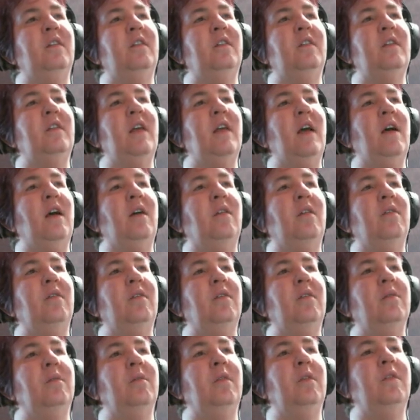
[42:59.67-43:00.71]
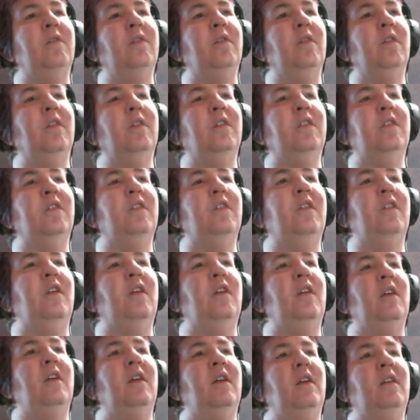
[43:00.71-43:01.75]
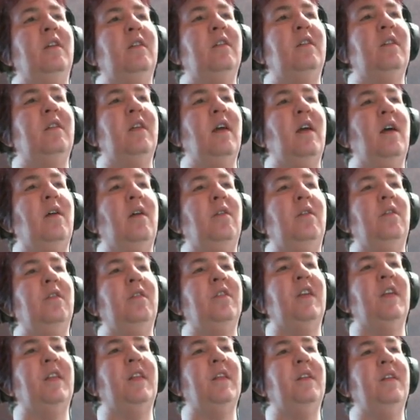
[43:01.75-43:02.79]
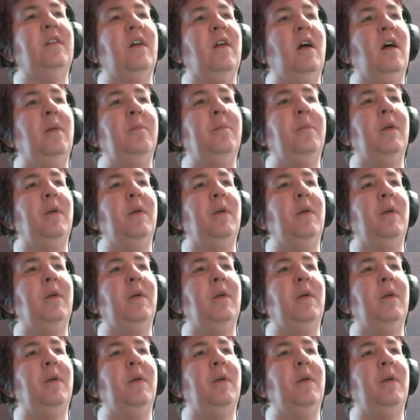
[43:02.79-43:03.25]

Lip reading: down, reverse, down. Set the top,